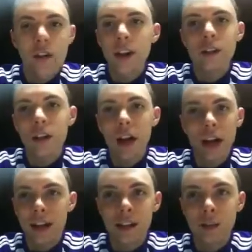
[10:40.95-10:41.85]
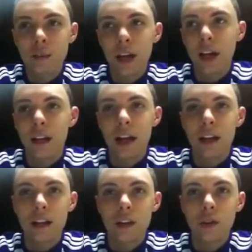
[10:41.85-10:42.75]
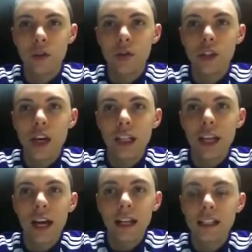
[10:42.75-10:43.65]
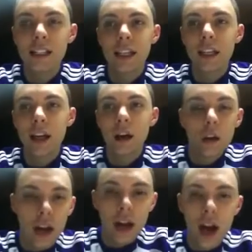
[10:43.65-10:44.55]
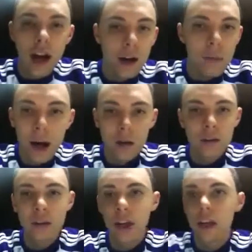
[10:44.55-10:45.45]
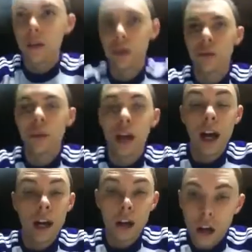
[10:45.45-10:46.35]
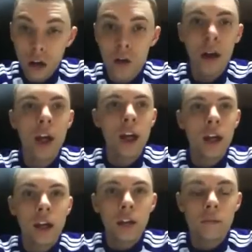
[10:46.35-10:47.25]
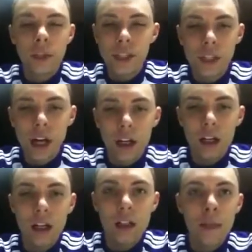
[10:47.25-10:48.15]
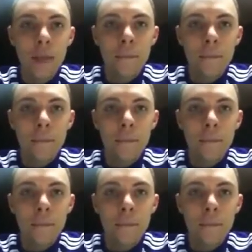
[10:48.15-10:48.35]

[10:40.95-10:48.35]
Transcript: That's all that I could explain it. Like, you just got that instinct, like, okay, I got to bounce. Like, you know what I mean? I got to go. This is not good.